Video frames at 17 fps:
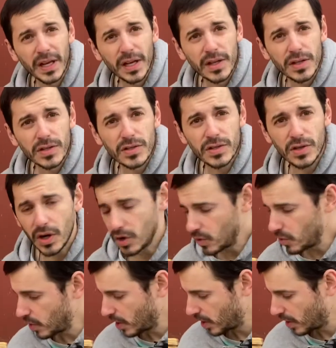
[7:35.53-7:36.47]

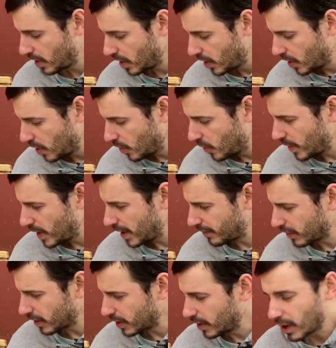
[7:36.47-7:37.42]
so we
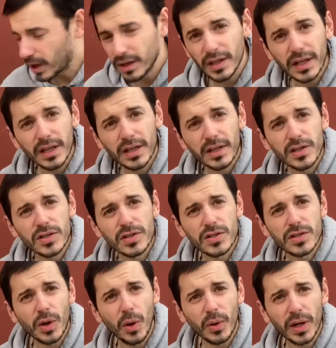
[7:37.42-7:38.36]
have our garlic
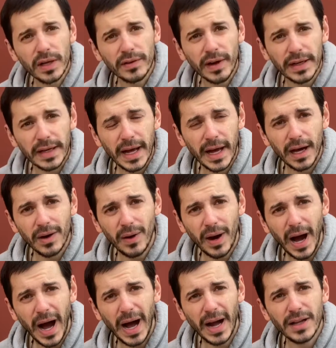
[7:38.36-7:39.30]
soaking right
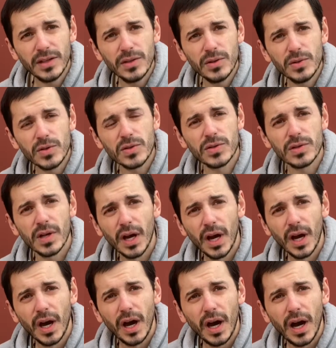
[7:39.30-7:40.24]
now. I used
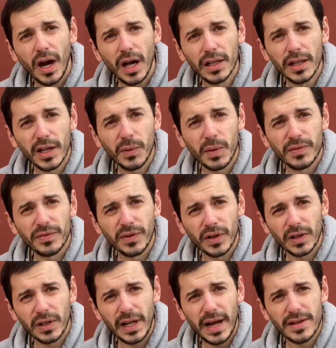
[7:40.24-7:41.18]
a liquid
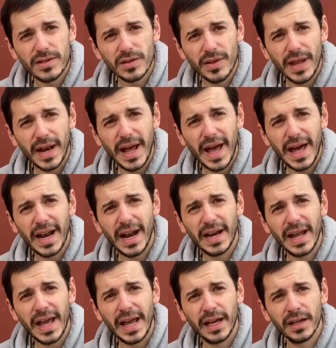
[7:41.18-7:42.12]
fertilizer that I had
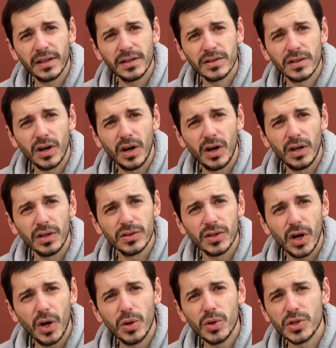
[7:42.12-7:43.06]
on hand
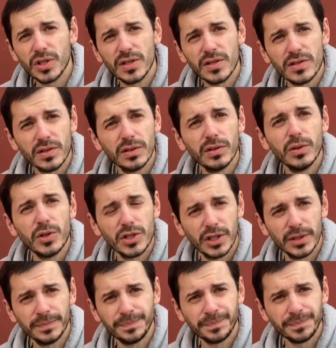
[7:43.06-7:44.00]
called Ocean
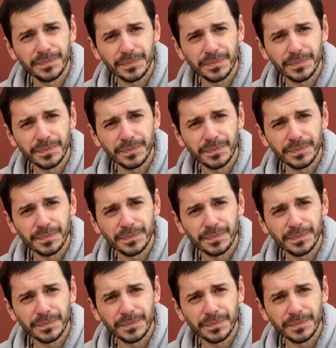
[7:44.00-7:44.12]
Solution,